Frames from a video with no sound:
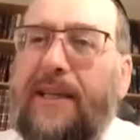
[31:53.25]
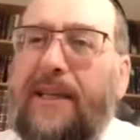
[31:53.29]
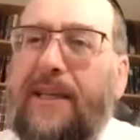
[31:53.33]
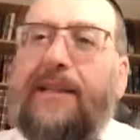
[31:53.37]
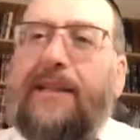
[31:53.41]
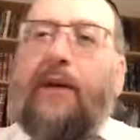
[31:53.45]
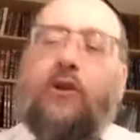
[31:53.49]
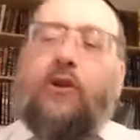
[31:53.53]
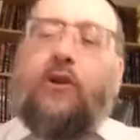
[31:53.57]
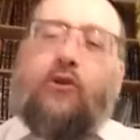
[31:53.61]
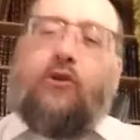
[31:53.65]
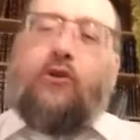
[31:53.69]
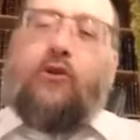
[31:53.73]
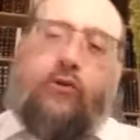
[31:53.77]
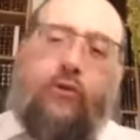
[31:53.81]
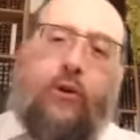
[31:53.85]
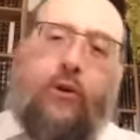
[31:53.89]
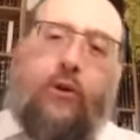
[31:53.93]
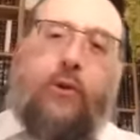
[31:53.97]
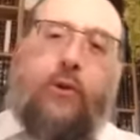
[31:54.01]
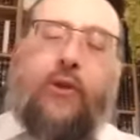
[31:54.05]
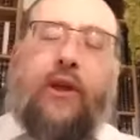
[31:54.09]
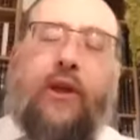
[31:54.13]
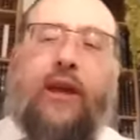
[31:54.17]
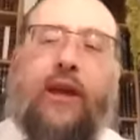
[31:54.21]
Now, the
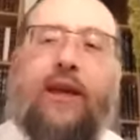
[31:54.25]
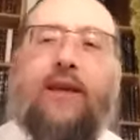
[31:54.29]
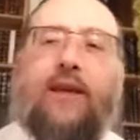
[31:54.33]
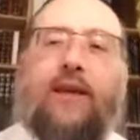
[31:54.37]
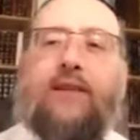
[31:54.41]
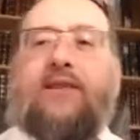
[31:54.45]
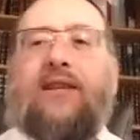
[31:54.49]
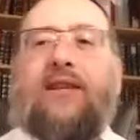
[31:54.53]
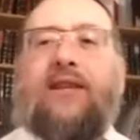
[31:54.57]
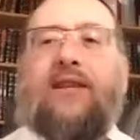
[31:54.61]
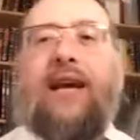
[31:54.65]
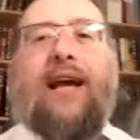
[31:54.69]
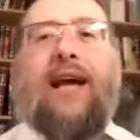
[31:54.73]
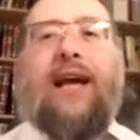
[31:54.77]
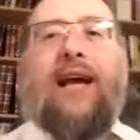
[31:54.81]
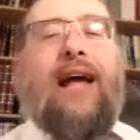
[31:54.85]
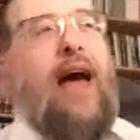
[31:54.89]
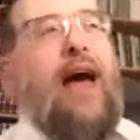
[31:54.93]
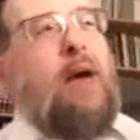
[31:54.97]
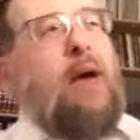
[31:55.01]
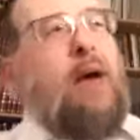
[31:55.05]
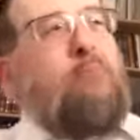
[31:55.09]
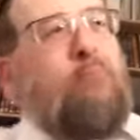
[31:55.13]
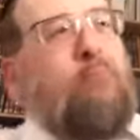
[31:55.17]
truth is, I